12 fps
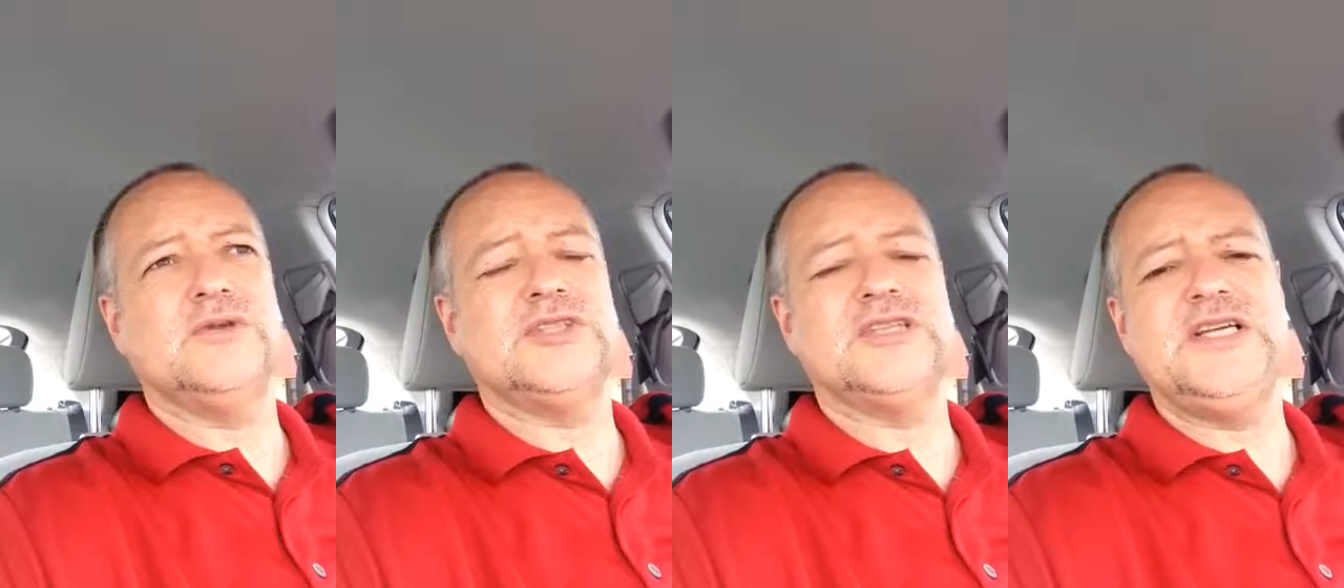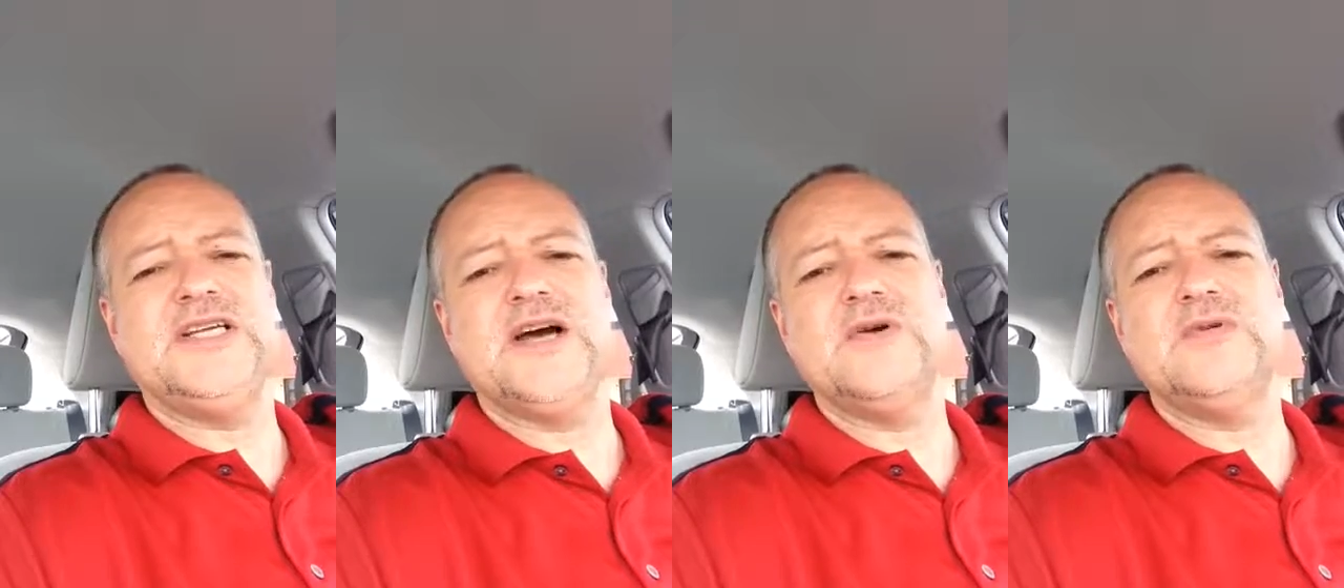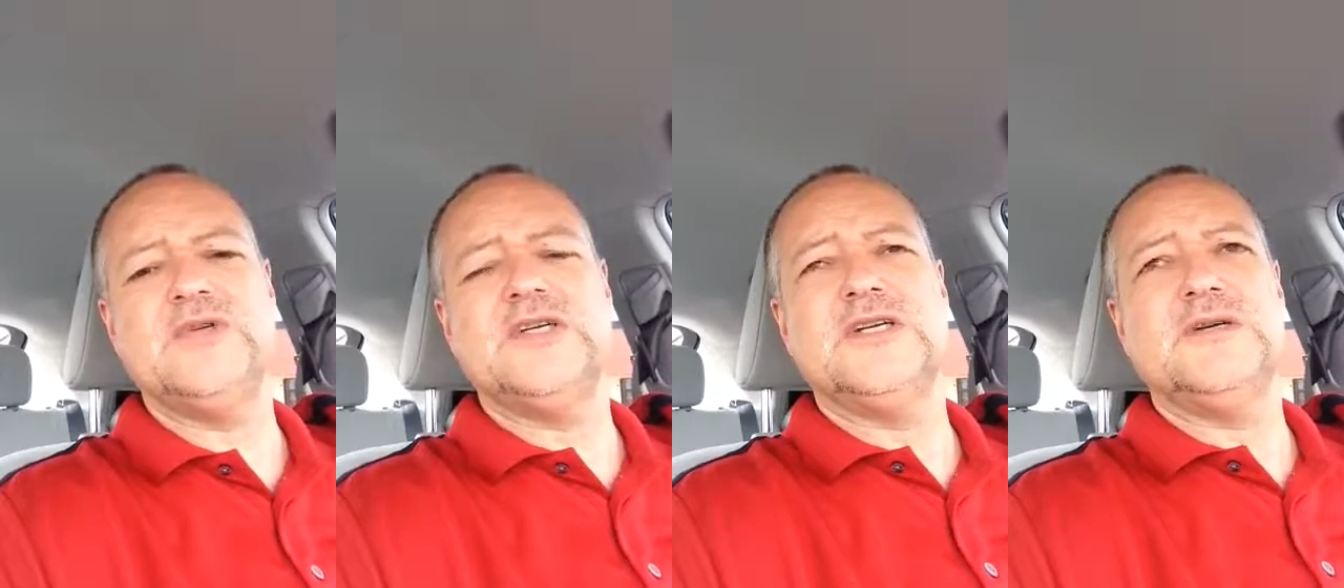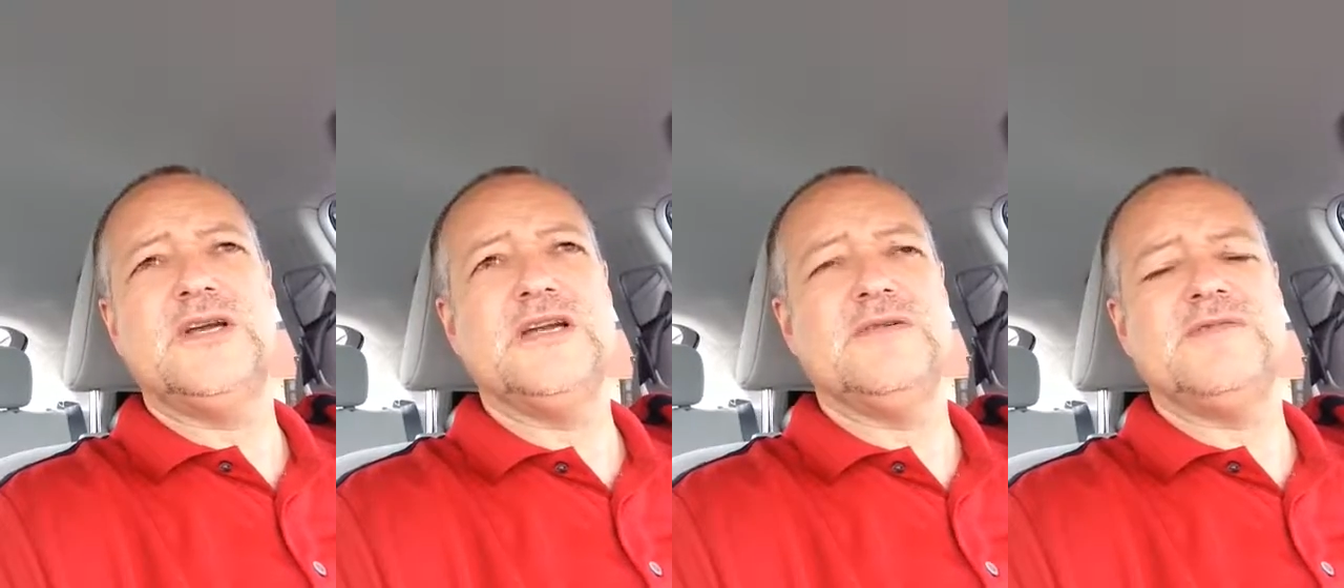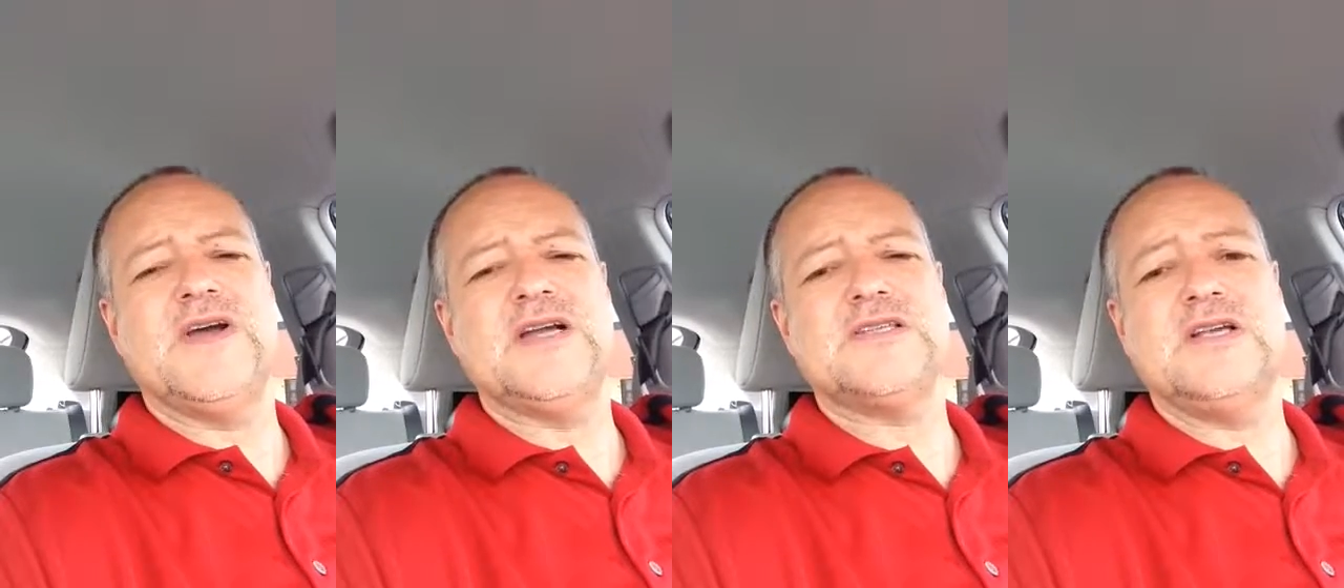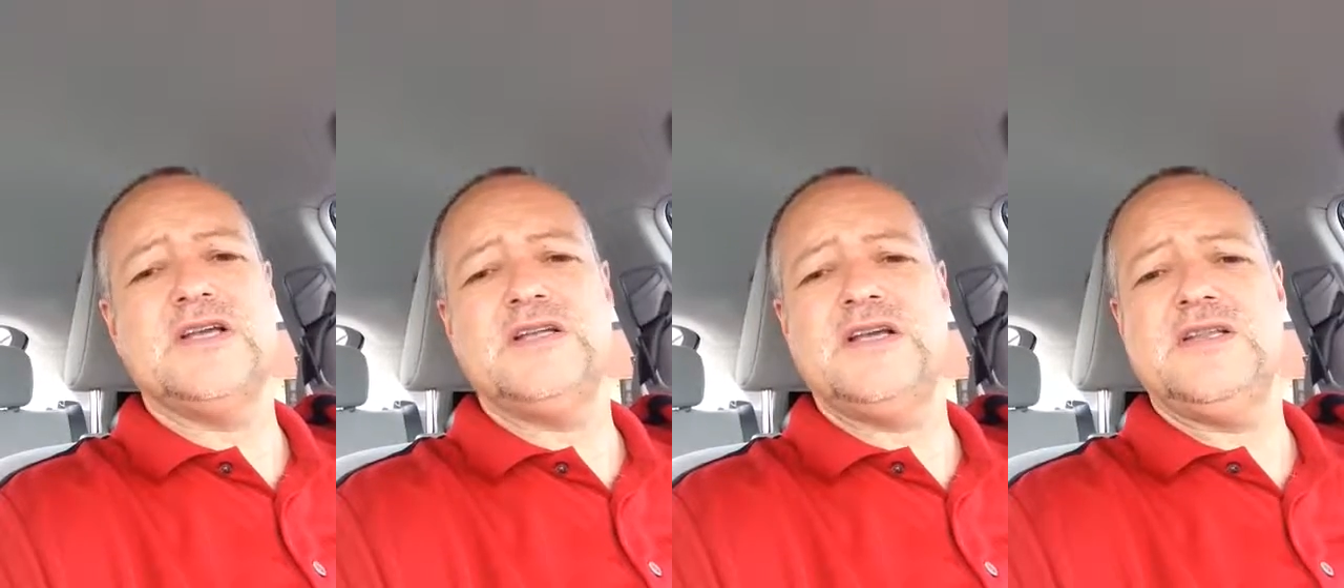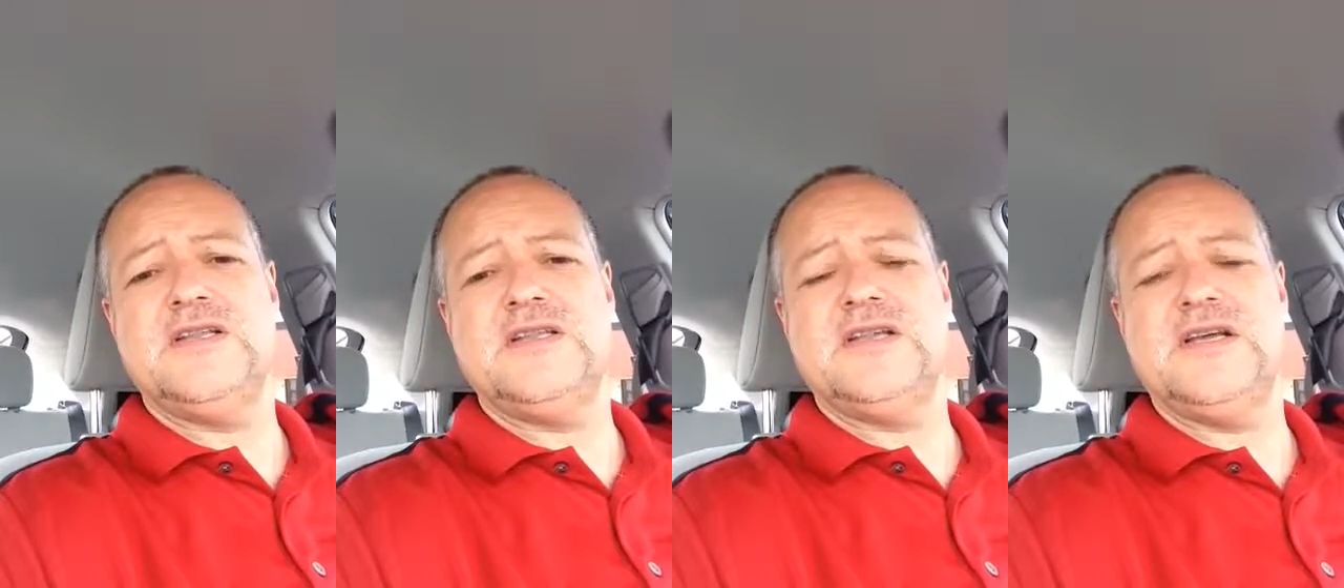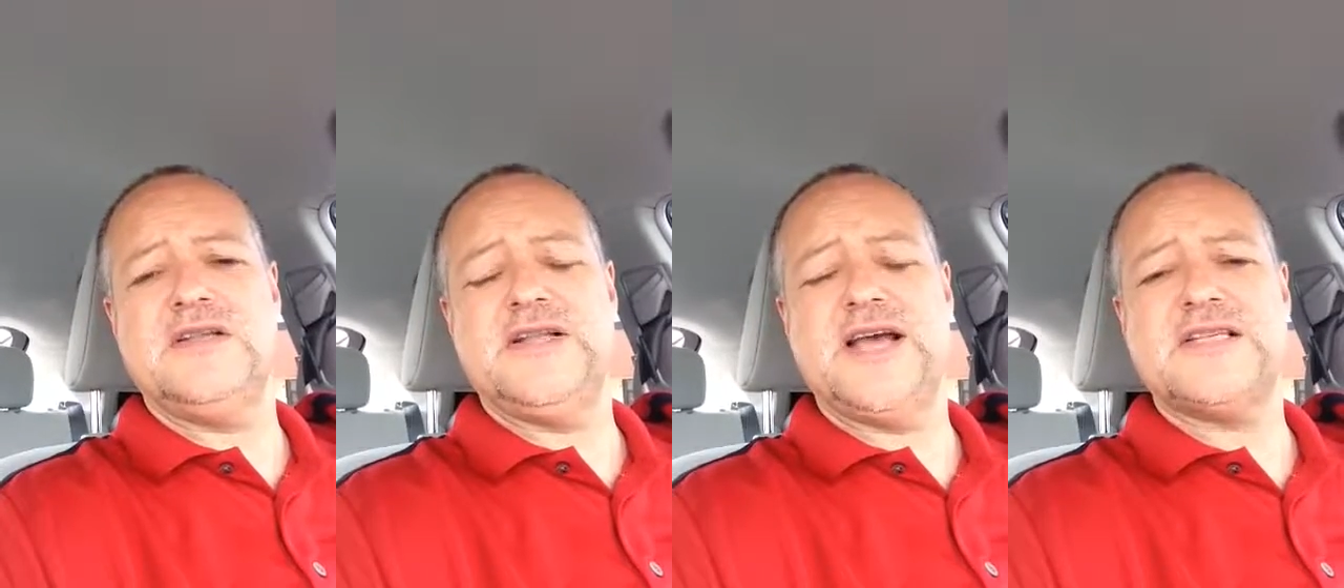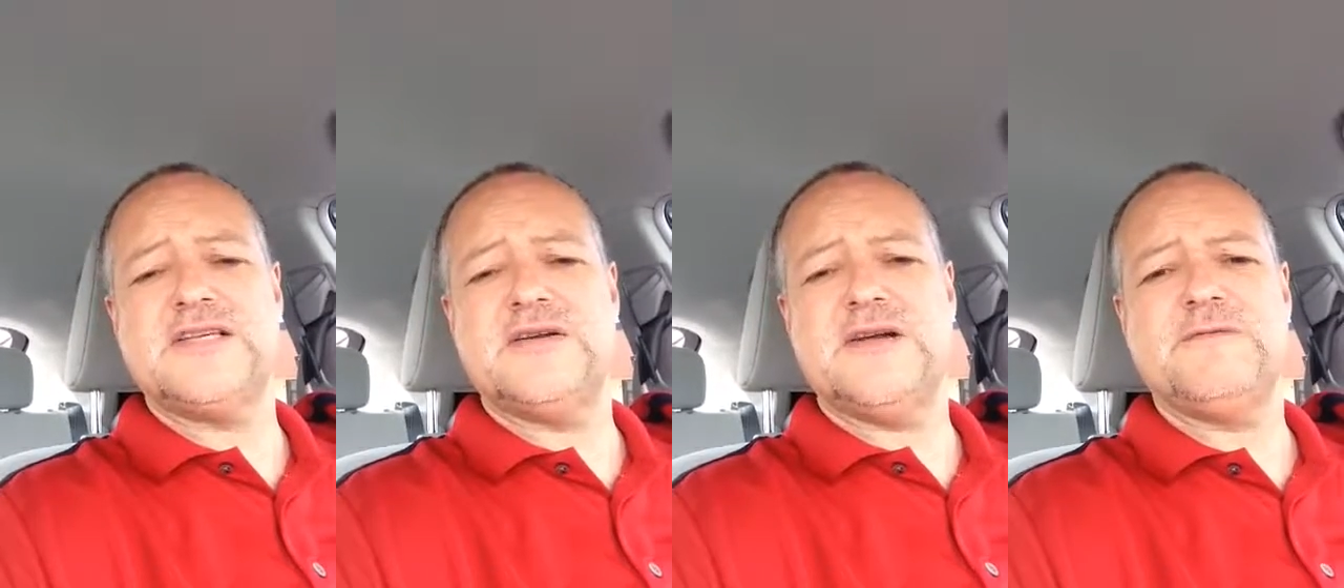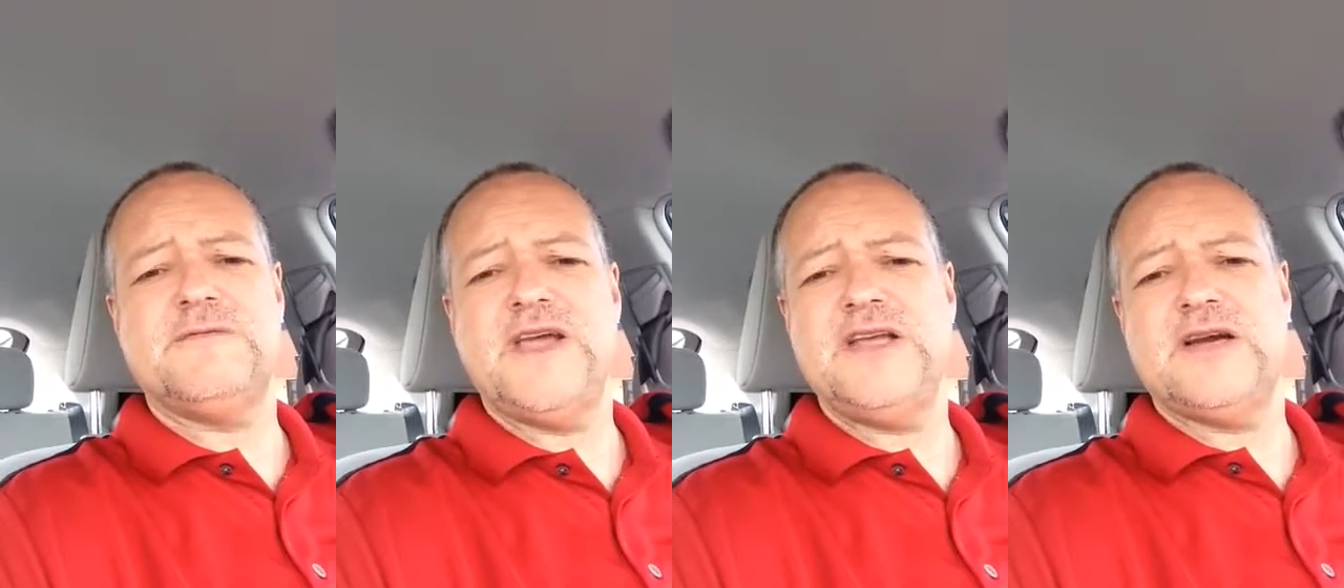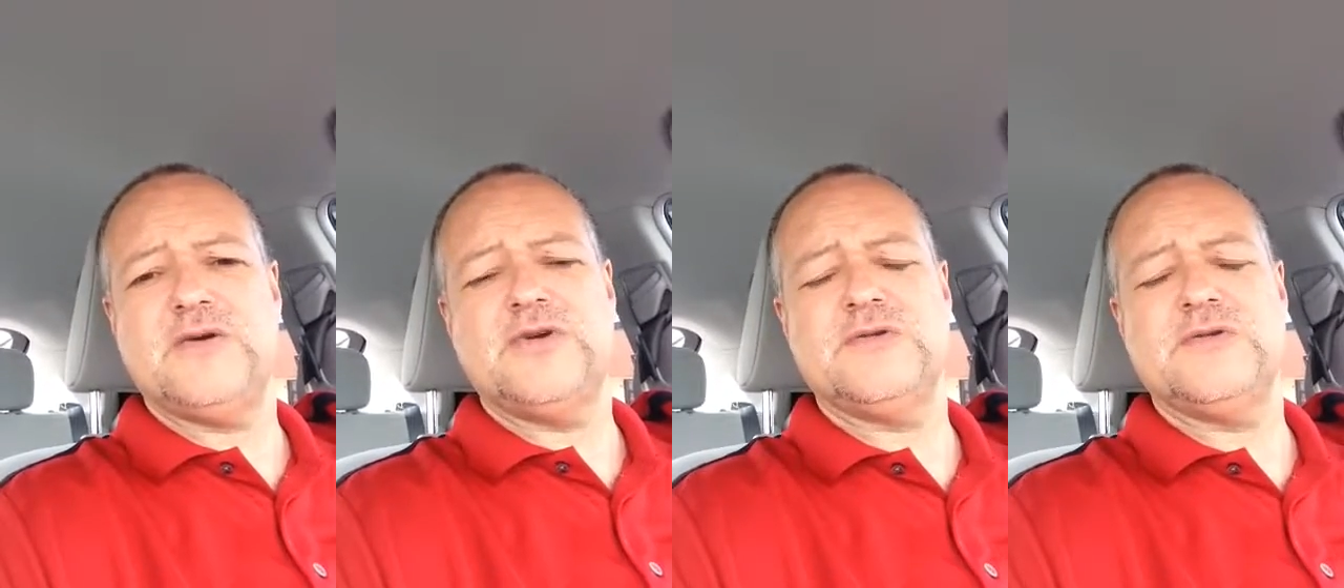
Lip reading: seek out and invest. And that's a fade out.